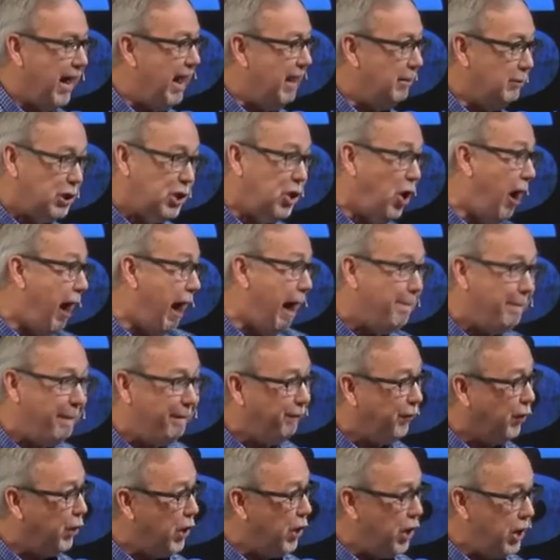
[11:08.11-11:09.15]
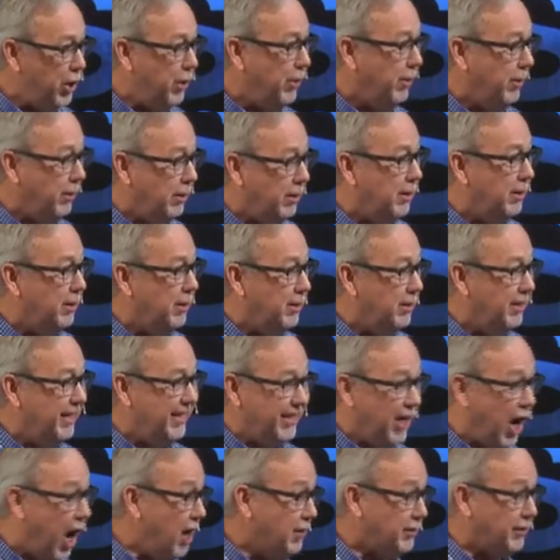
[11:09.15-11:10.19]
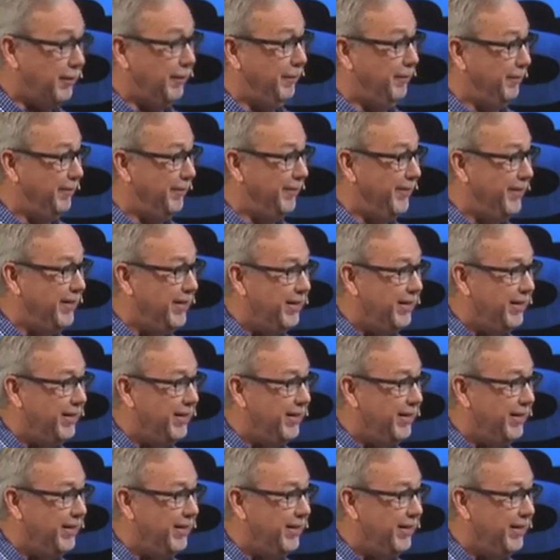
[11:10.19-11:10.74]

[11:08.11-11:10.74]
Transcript: I am so happy for you. This is awesome.